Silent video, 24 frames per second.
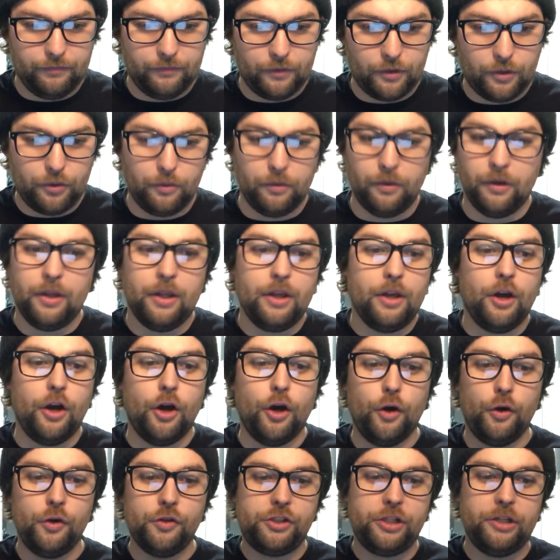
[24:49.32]
Cool.
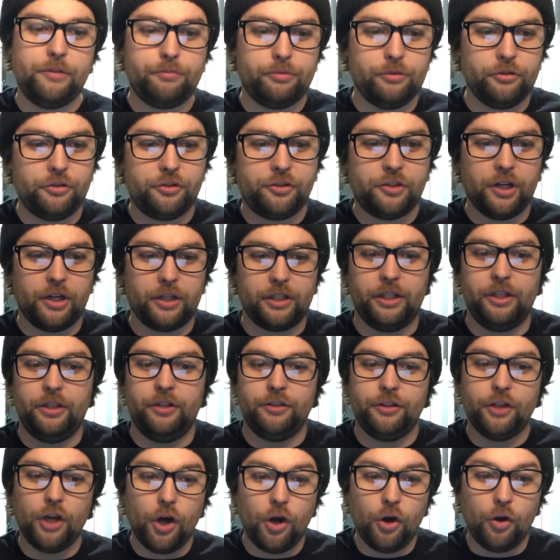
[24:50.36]
OG Boost Junkie,
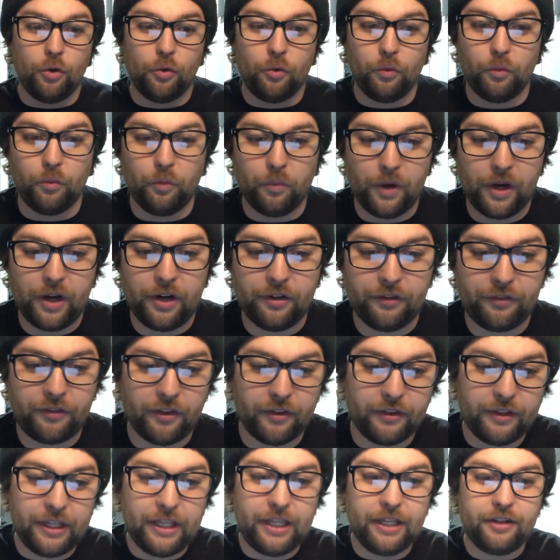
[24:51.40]
yo, where's the
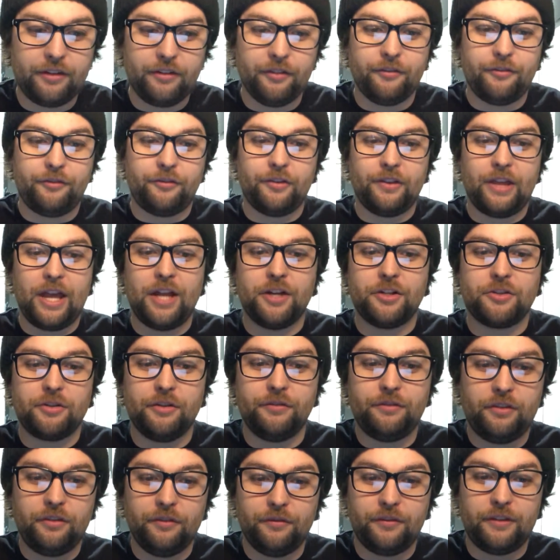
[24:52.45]
link for that
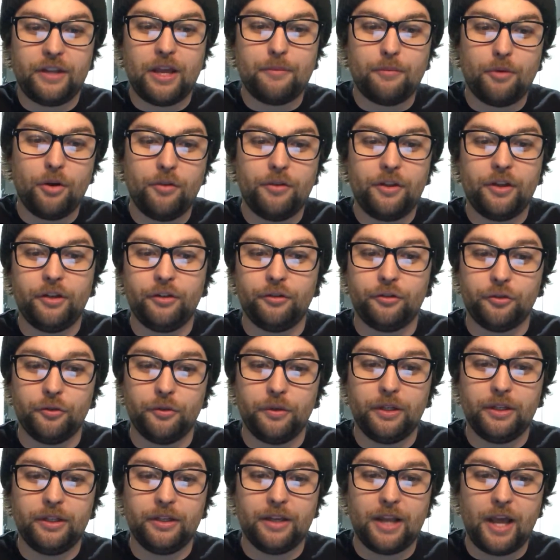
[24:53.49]
drift demo that you're
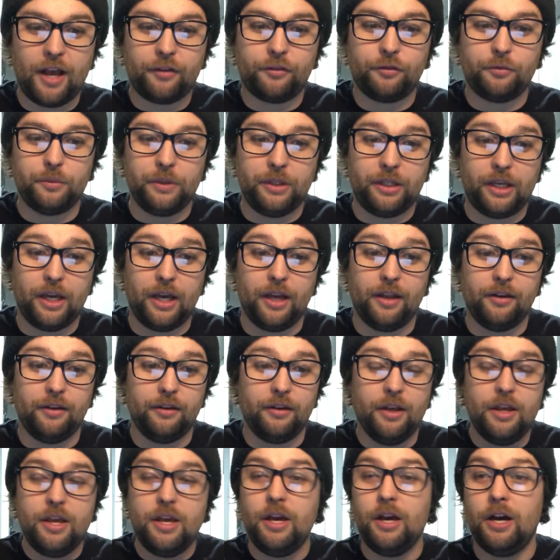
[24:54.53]
doing next weekend?
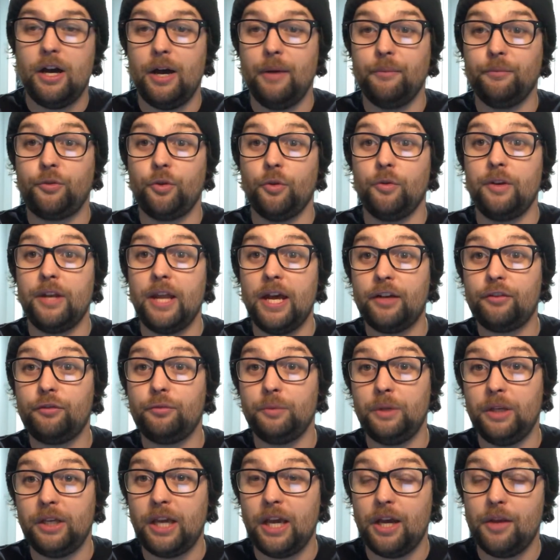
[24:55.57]
So next
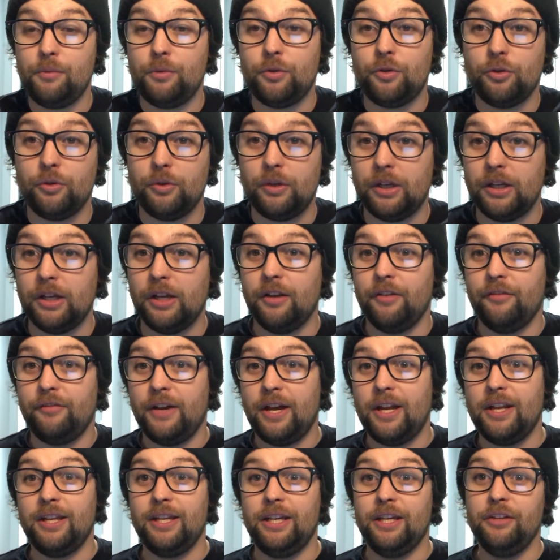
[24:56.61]
weekend we're doing an
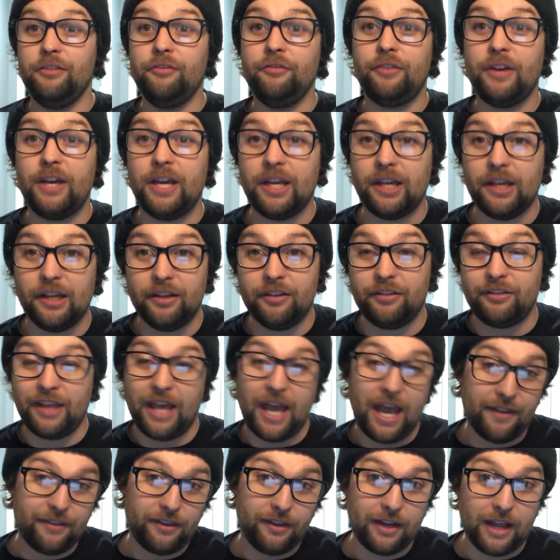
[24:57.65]
event in Vegas
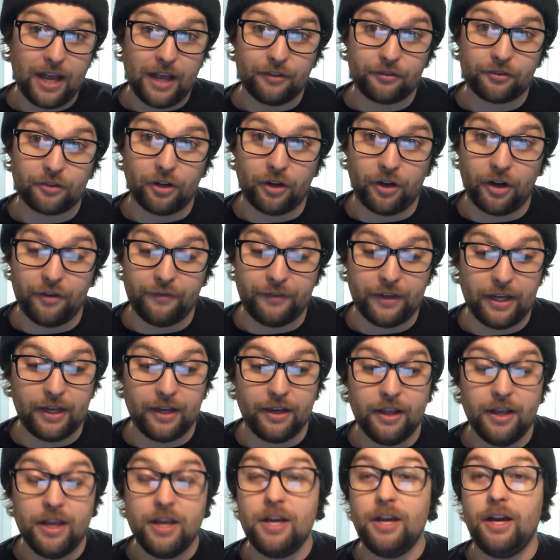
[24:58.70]
at the NASCAR event.
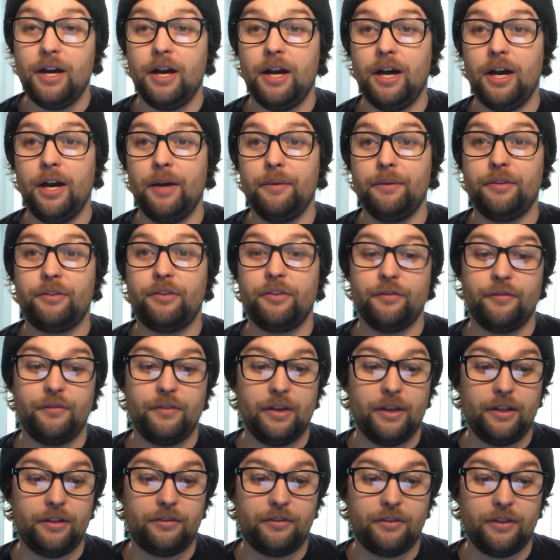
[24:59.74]

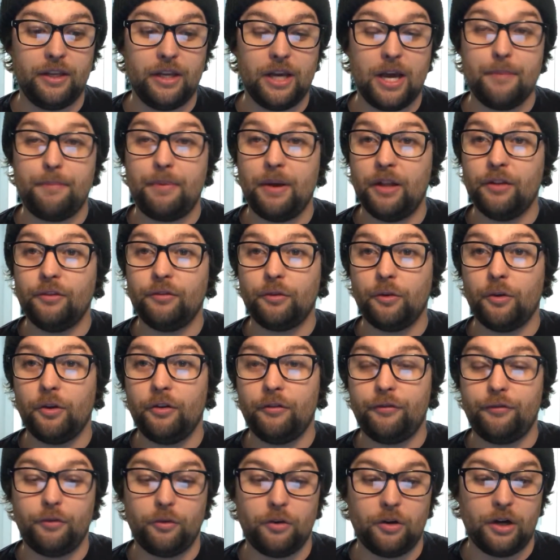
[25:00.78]
It's the
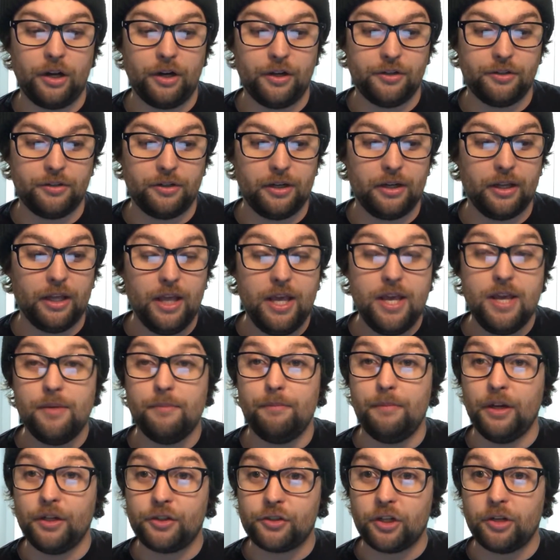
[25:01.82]
Pennzoil 400.
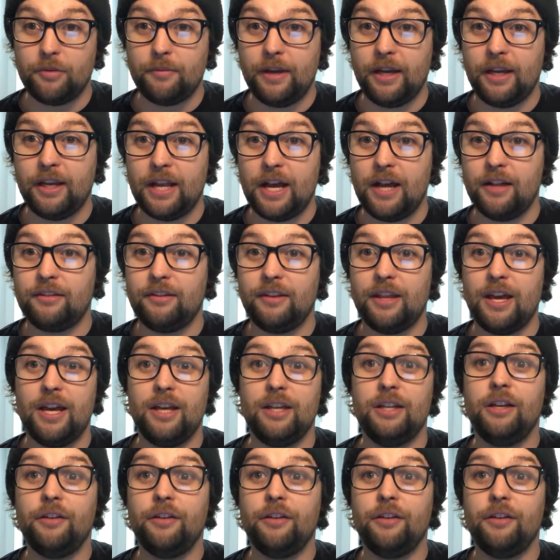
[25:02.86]
Make sure you make it out to that.